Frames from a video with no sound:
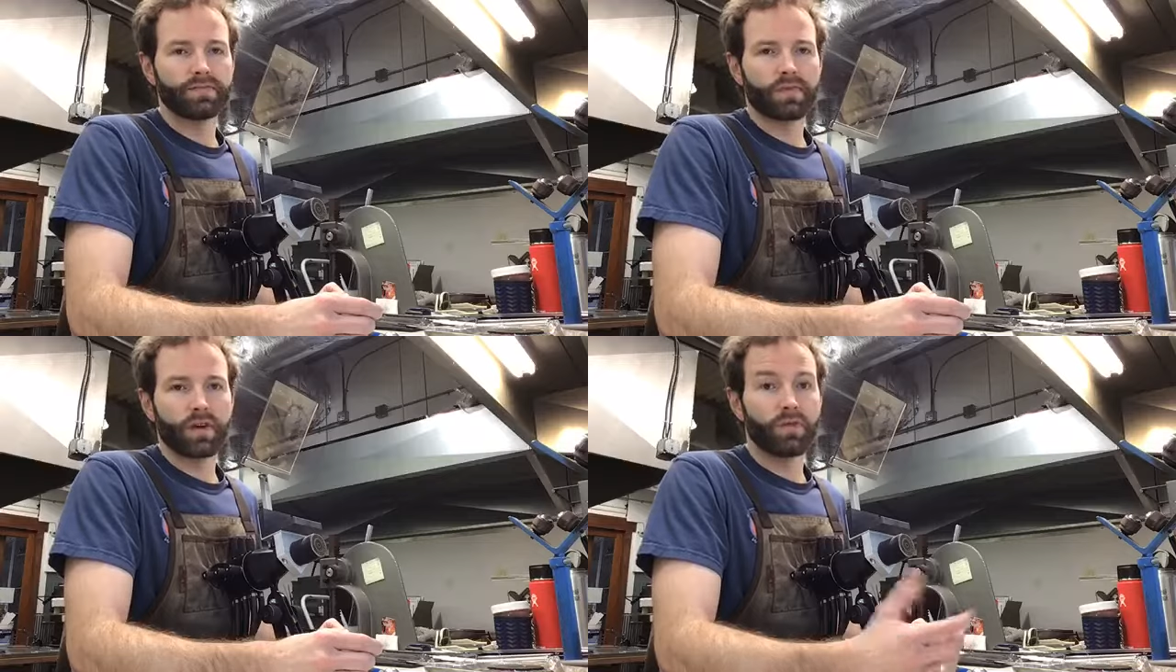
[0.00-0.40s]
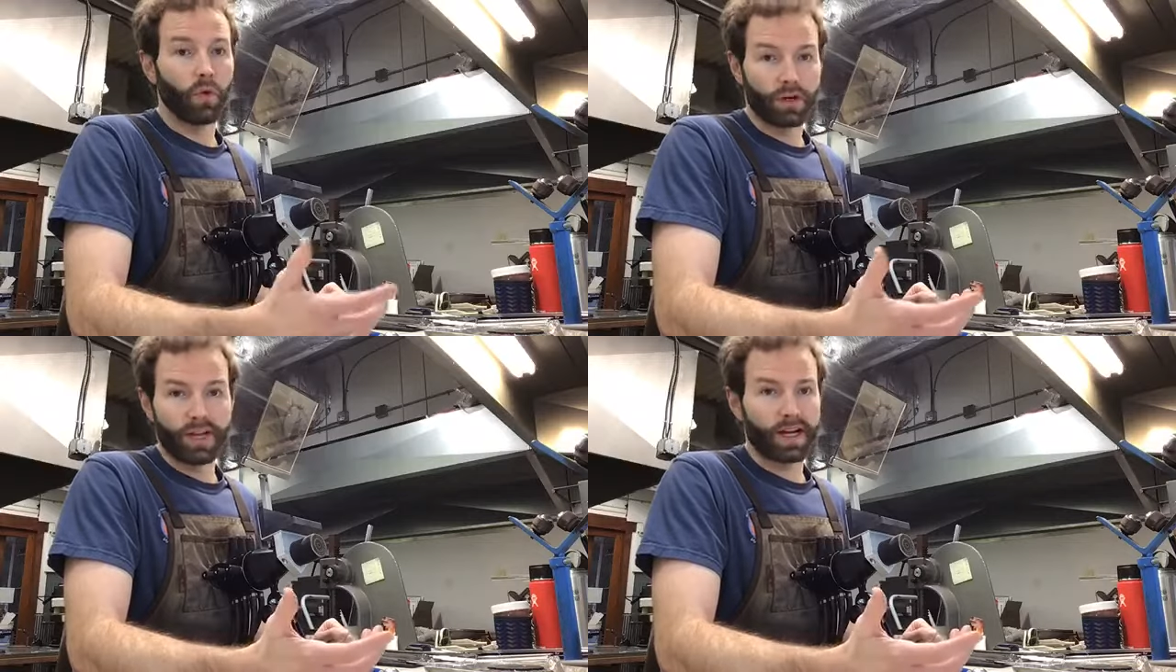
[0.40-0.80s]

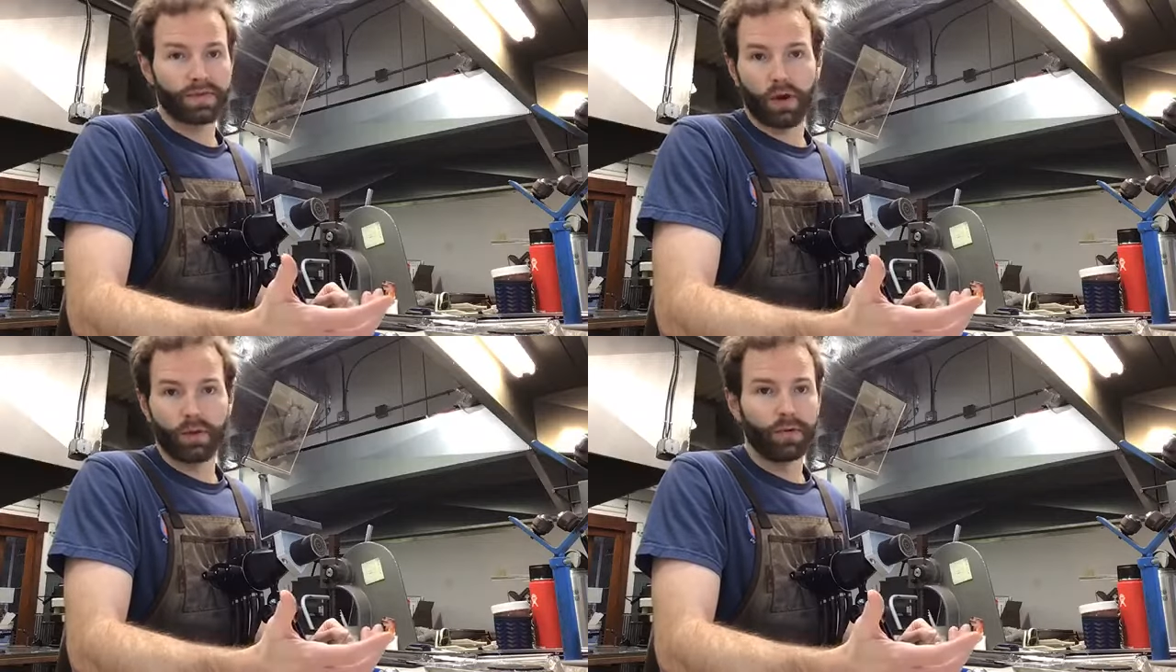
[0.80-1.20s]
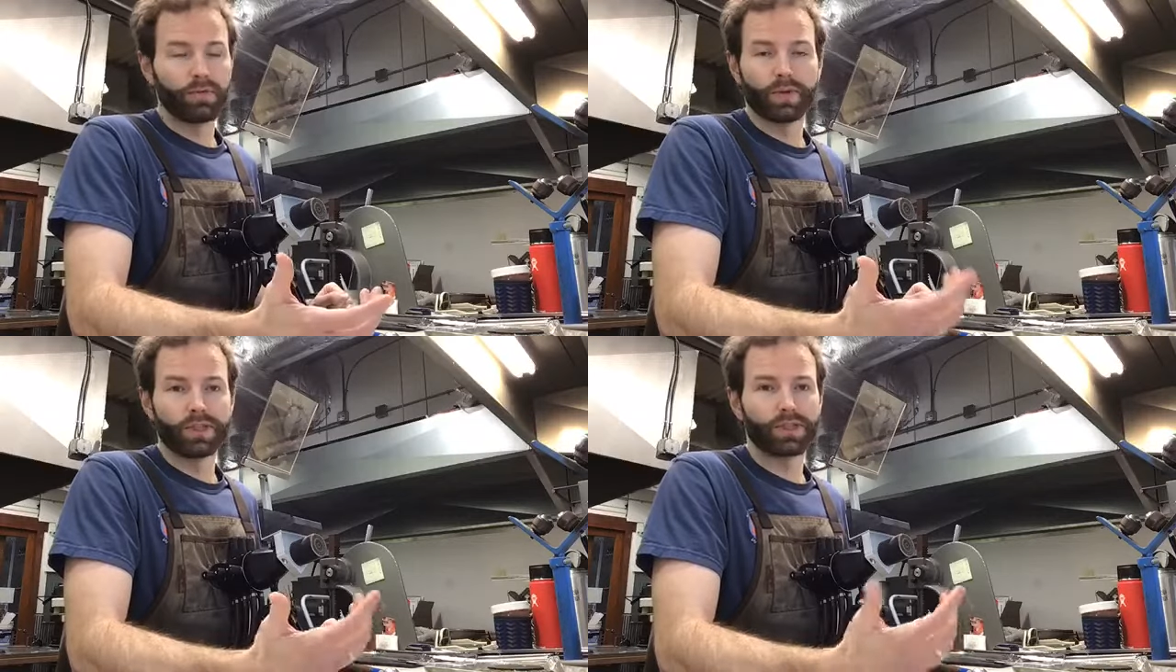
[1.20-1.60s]
vortex marble,
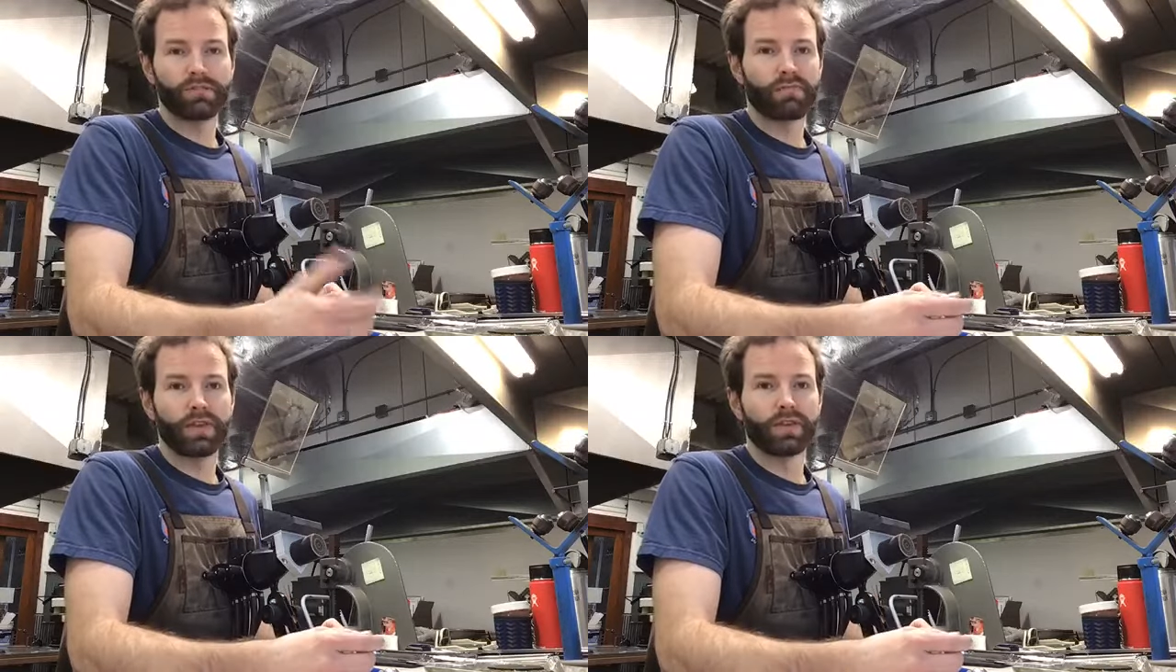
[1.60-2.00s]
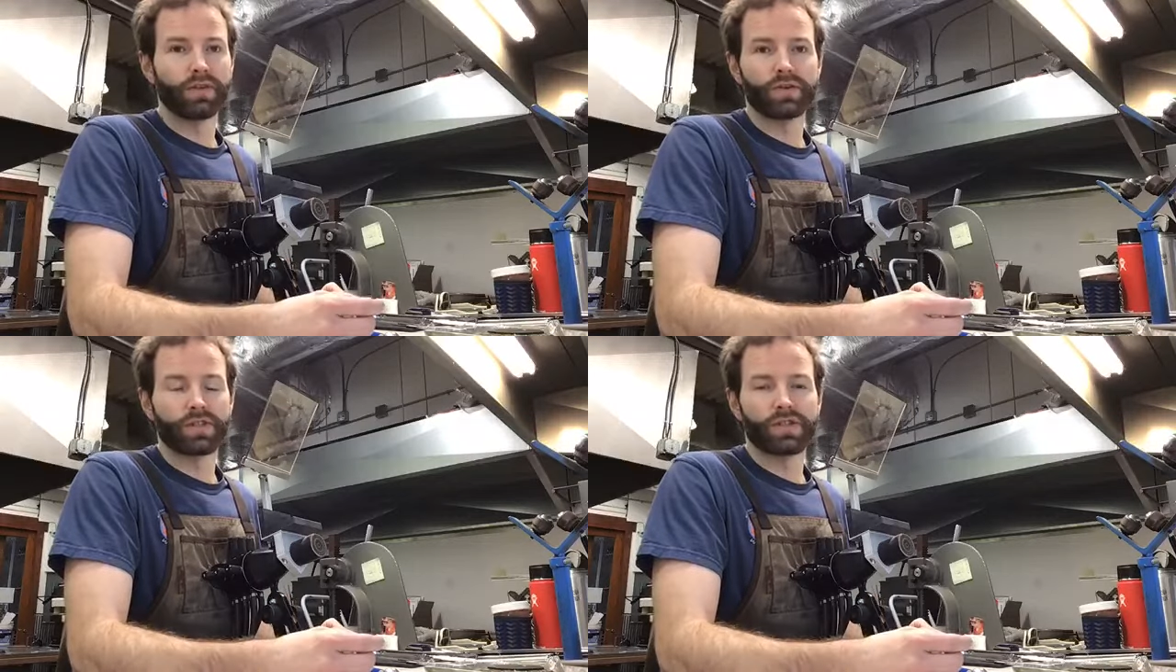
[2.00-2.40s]
which the illusion
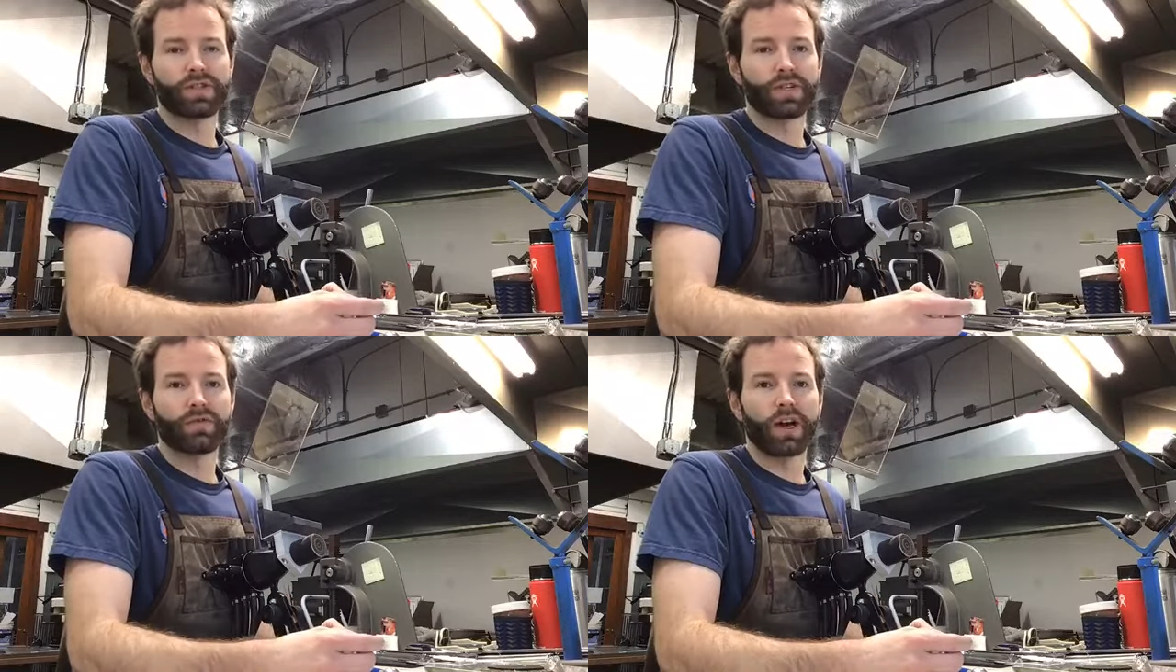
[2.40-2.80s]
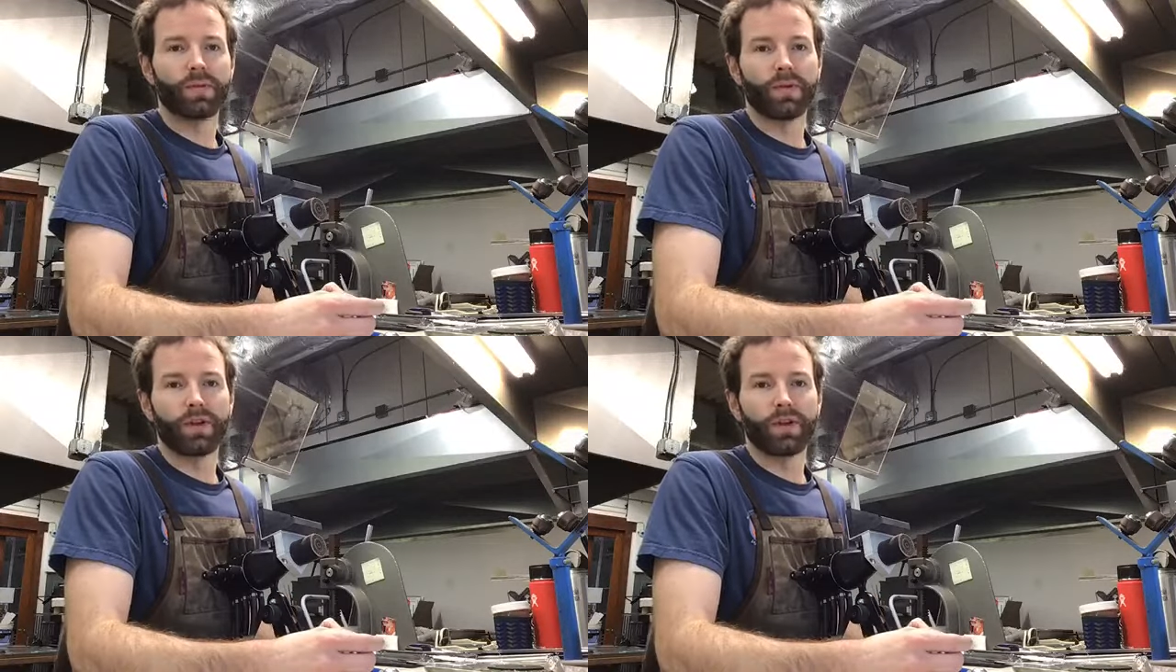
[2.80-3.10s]
is just incredible.